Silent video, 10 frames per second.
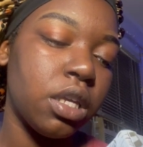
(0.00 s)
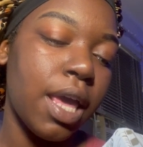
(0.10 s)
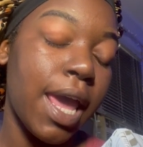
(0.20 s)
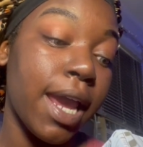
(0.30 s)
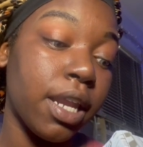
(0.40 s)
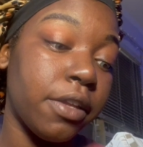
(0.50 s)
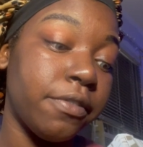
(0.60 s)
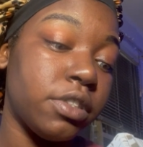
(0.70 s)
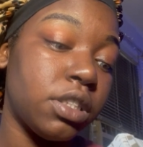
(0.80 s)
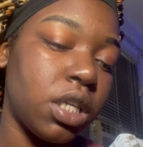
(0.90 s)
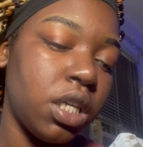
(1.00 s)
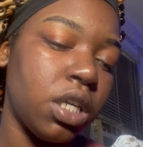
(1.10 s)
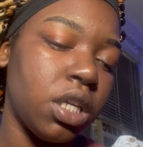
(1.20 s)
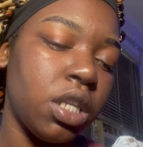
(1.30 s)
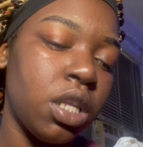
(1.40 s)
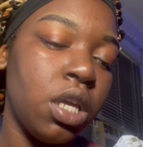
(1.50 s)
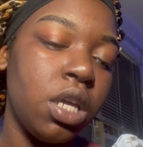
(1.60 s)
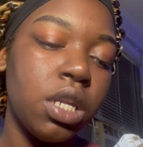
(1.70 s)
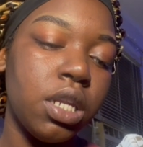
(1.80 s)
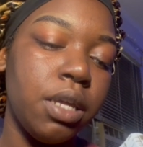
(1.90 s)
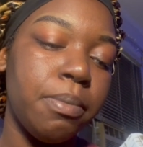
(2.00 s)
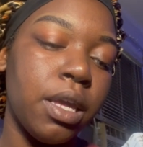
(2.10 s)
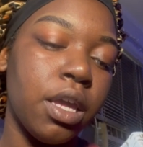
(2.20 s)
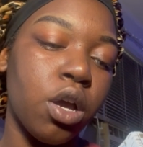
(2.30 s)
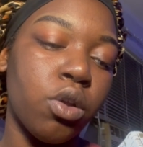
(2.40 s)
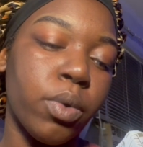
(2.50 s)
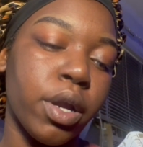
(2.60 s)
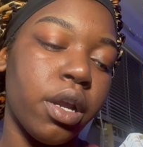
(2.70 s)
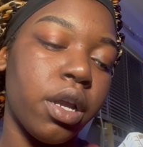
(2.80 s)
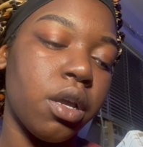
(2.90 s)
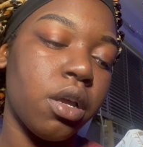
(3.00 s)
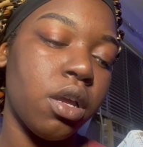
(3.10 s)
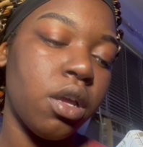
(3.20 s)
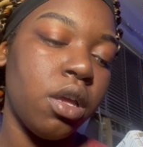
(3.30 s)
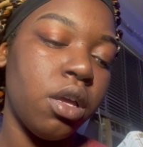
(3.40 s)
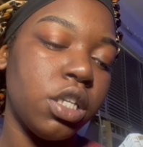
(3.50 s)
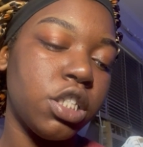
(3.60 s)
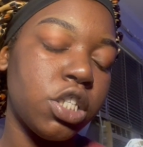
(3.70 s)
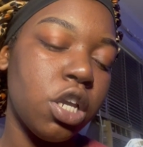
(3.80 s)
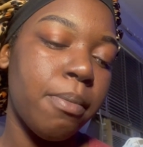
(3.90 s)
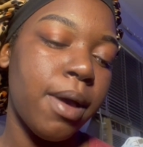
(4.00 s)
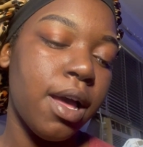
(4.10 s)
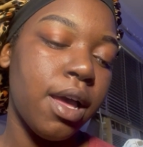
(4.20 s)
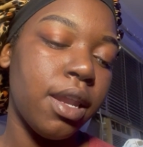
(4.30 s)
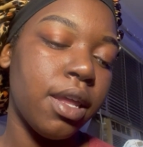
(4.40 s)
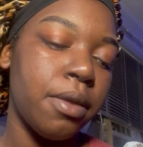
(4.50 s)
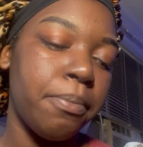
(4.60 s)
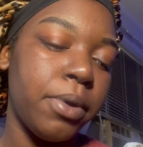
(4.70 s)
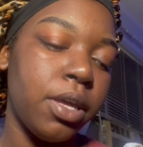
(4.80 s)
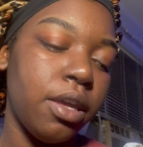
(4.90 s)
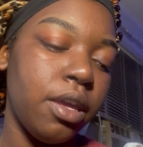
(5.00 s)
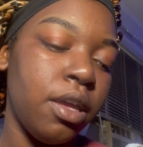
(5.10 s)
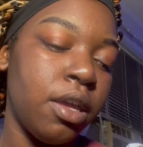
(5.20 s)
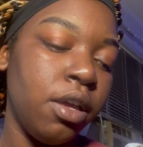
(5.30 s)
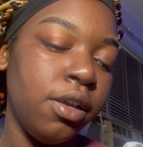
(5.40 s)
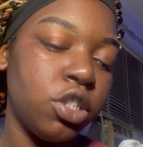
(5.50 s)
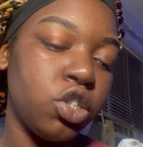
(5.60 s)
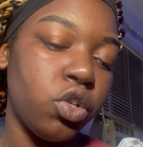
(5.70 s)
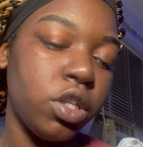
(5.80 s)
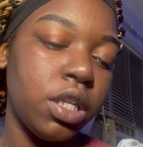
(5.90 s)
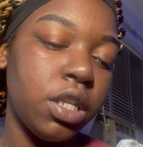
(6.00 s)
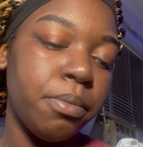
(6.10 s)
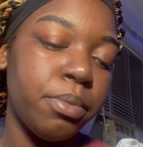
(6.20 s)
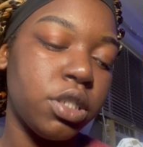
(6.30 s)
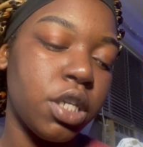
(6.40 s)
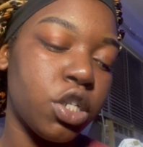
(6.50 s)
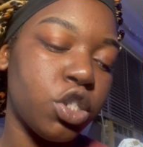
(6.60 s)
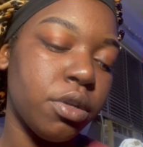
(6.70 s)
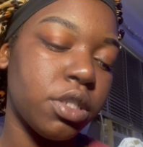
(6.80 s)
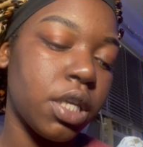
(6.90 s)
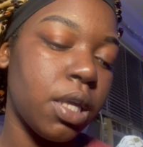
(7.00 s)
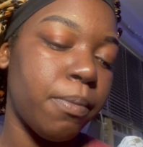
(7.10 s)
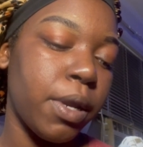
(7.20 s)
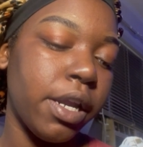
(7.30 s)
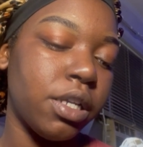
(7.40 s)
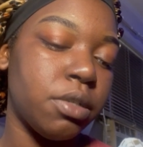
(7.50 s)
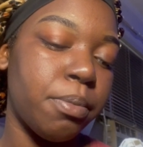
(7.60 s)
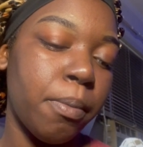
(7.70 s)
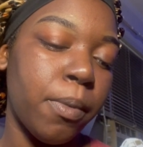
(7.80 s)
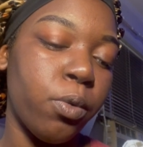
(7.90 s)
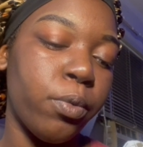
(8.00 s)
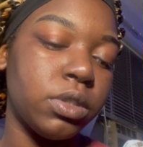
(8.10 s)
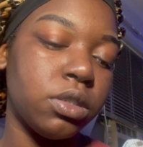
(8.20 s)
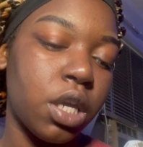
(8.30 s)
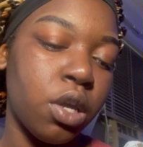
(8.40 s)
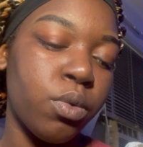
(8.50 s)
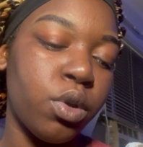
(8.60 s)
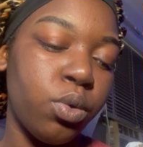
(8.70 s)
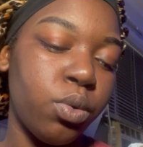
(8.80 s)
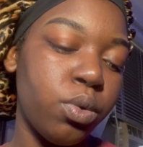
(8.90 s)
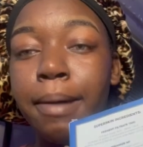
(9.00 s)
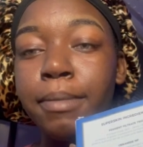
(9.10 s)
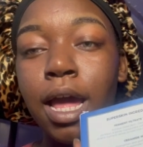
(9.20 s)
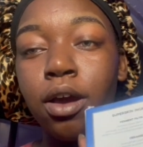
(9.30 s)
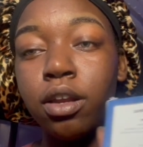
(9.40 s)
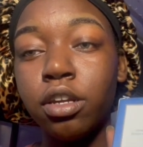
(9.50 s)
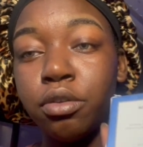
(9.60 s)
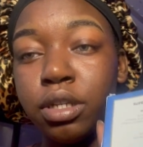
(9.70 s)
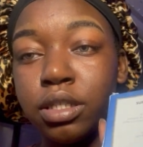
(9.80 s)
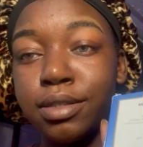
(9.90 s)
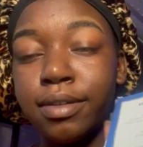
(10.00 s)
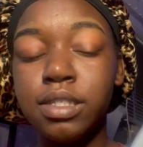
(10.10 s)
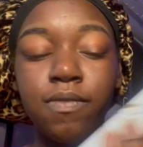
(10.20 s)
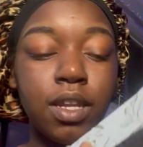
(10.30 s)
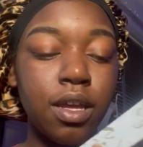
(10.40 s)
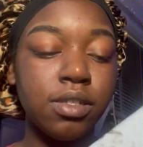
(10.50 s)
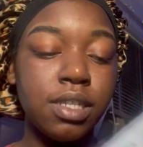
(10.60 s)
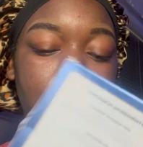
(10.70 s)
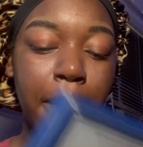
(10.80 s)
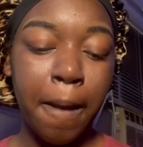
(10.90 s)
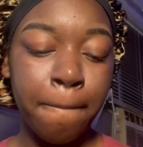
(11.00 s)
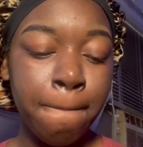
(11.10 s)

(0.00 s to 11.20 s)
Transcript: active skin, deep and go to work. Ceramide MP strengthen and protect your skin barrier to promote skin renewal. I'm not gonna do this on this video today.